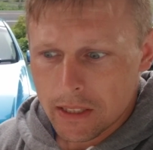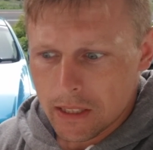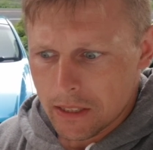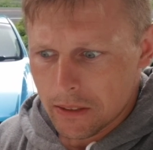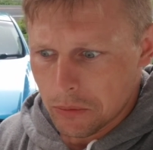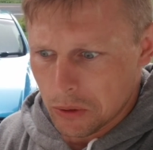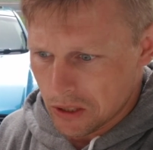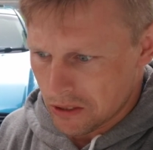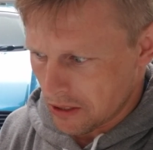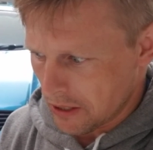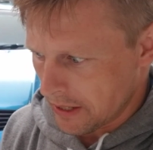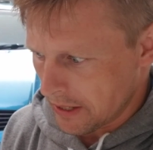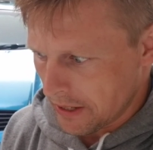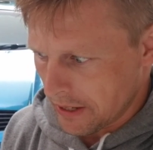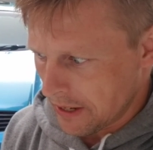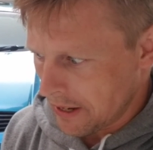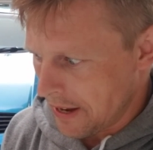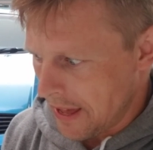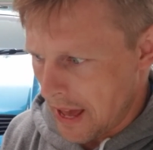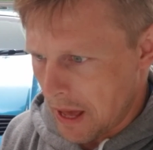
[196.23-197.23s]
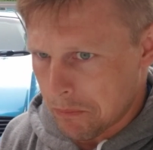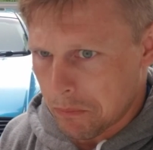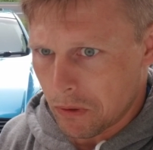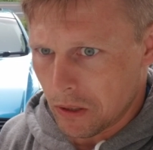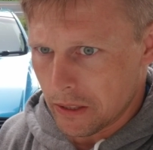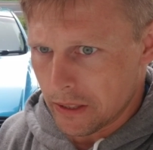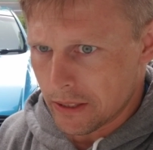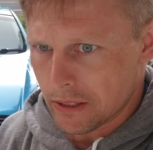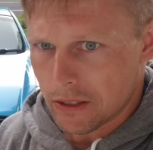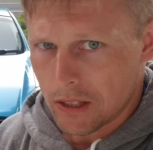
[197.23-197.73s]
because they're in
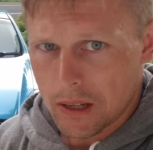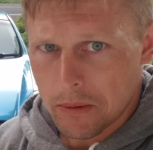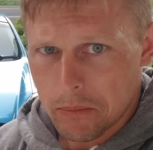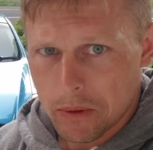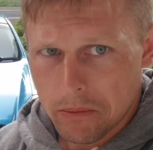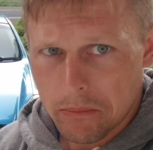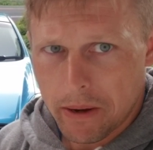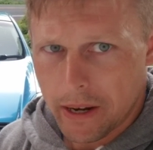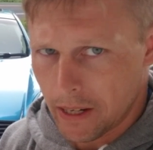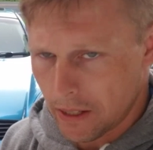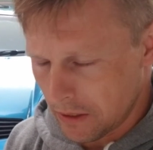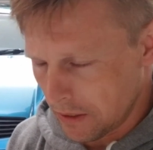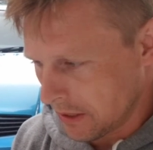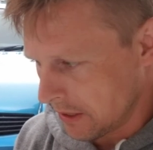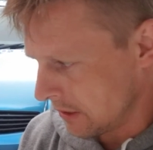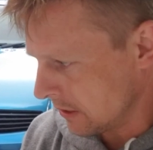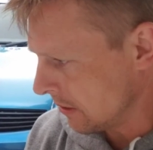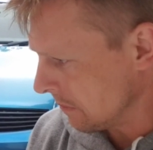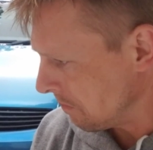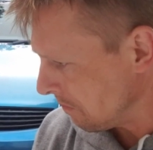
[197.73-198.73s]
Annapolis. I'm in Maryland.